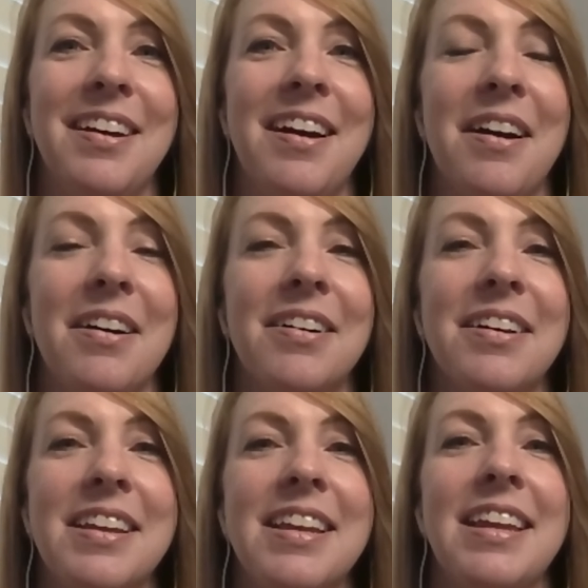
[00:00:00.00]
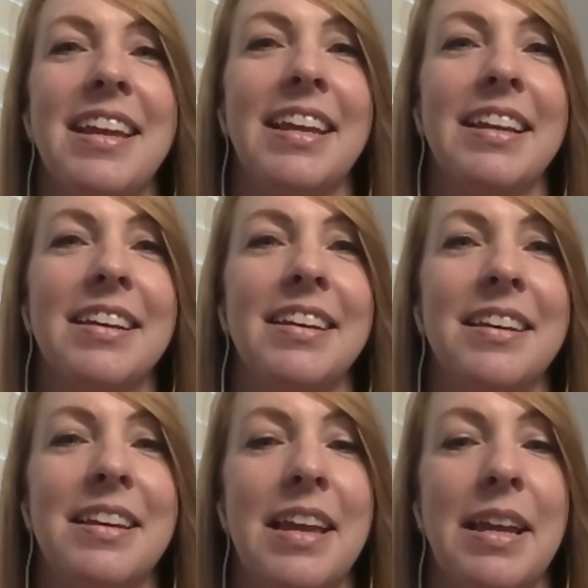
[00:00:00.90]
uh, it can
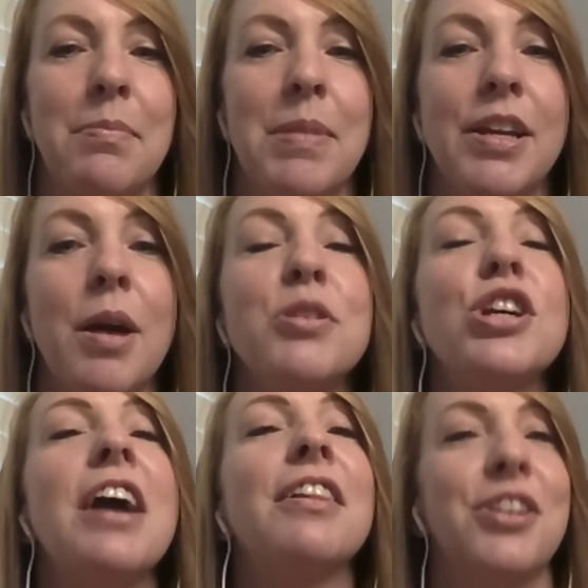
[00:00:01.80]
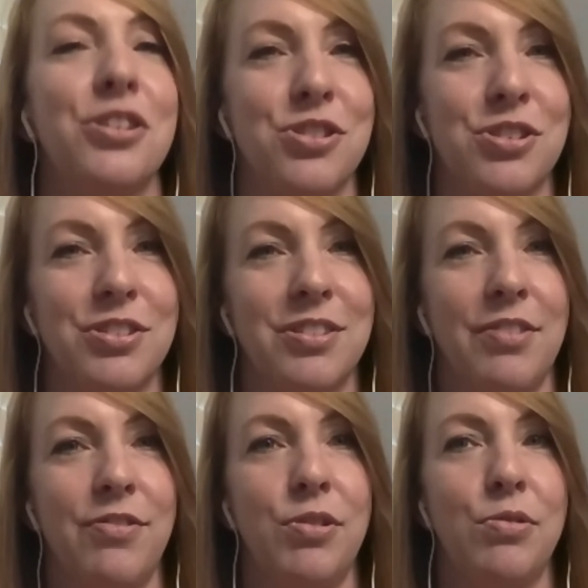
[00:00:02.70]
it can become a challenge
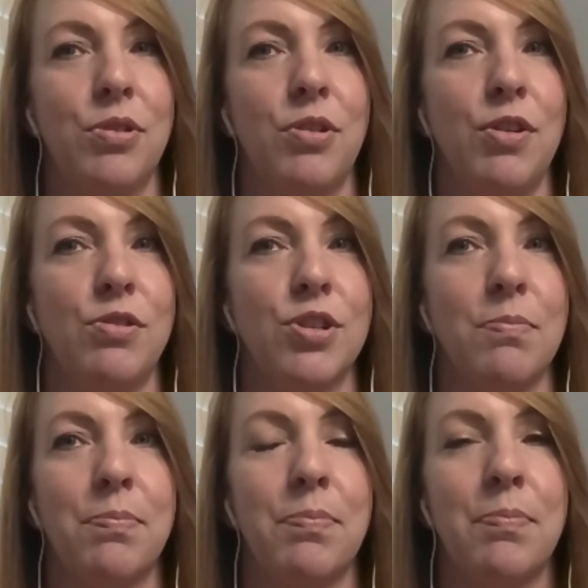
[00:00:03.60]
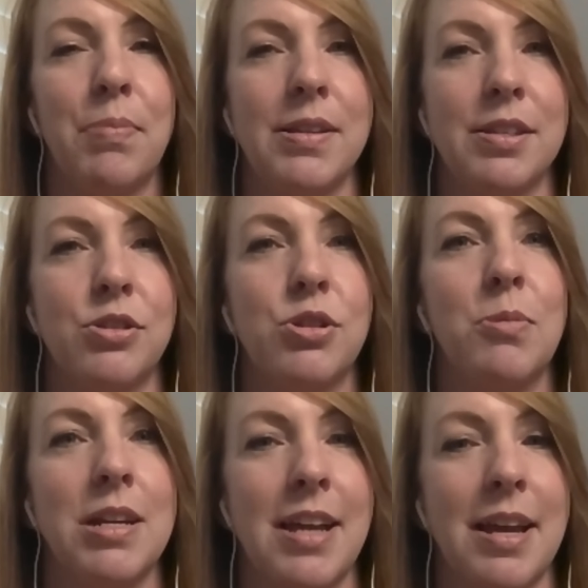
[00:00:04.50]
if you if you jump places too
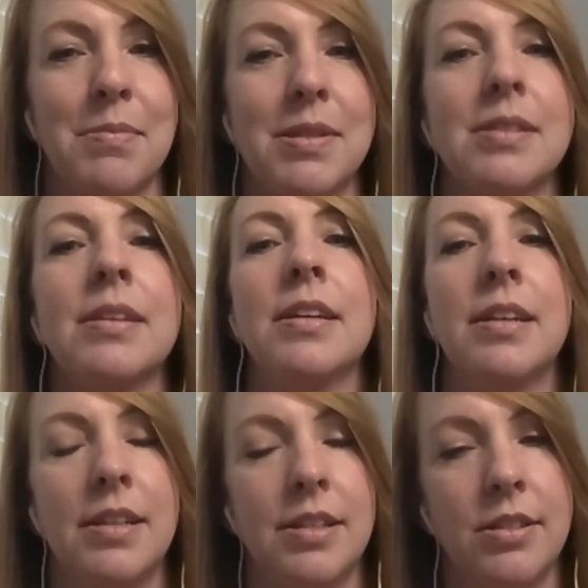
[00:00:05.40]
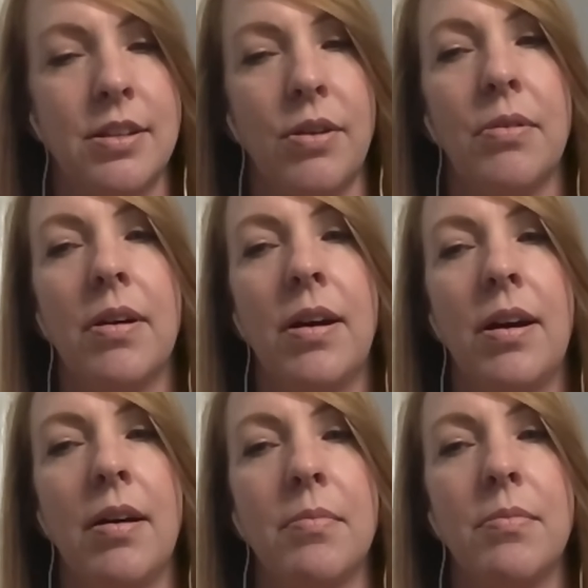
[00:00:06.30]
many times. So
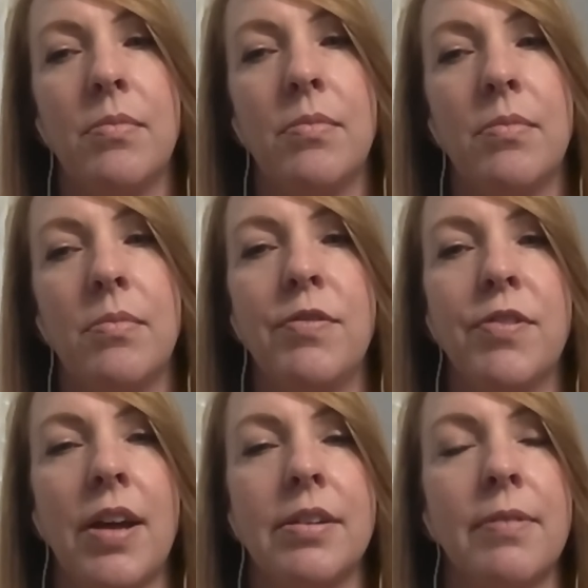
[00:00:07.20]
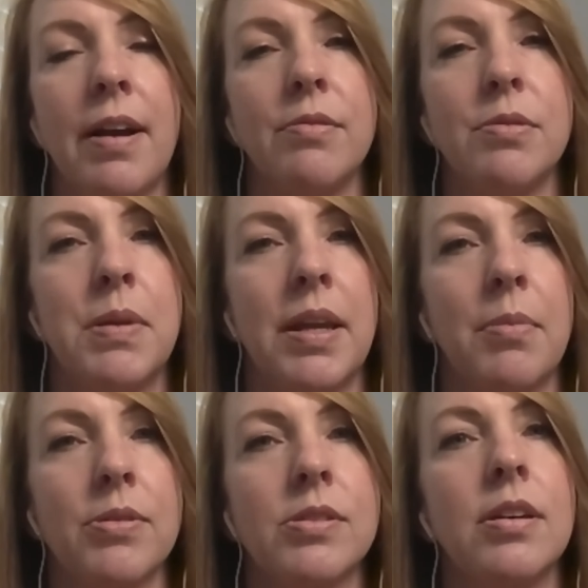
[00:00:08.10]
um, we've gotten around
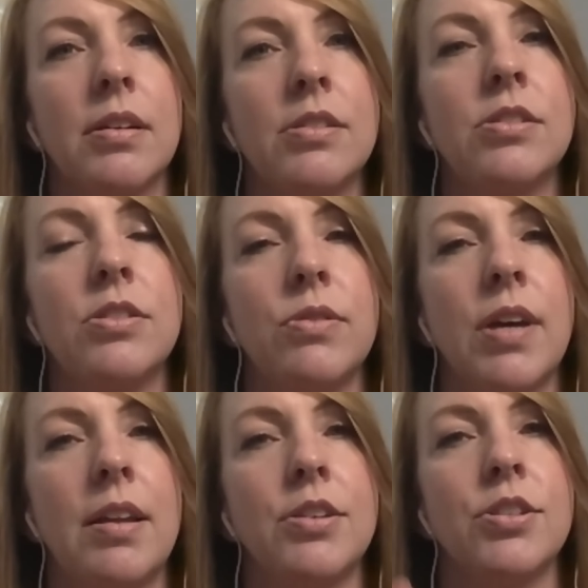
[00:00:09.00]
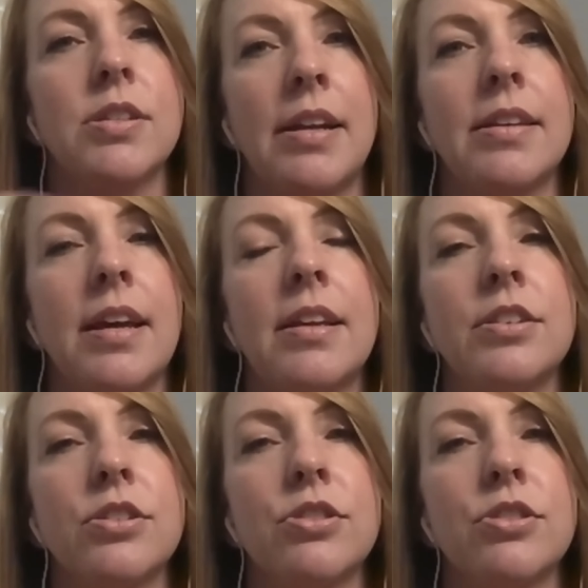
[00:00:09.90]
being able to to do that and just adding that